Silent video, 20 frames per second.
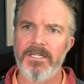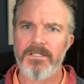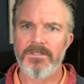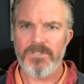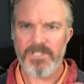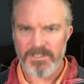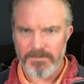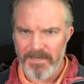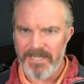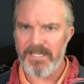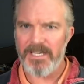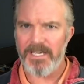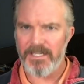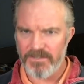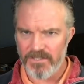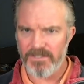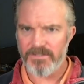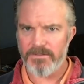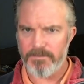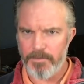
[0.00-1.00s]
Just
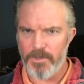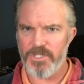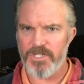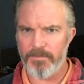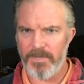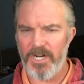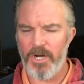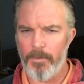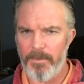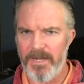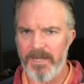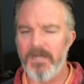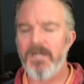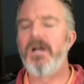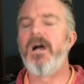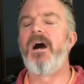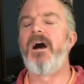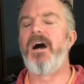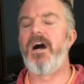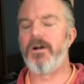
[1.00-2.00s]
push them a little bit.
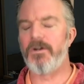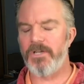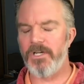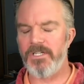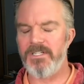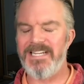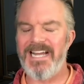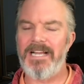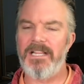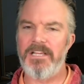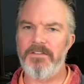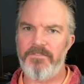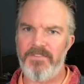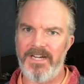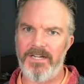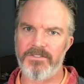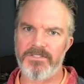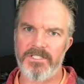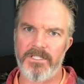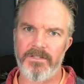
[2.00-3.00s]
Oh, good, now they
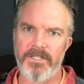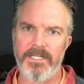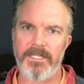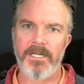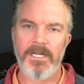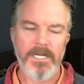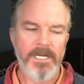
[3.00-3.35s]
failed something.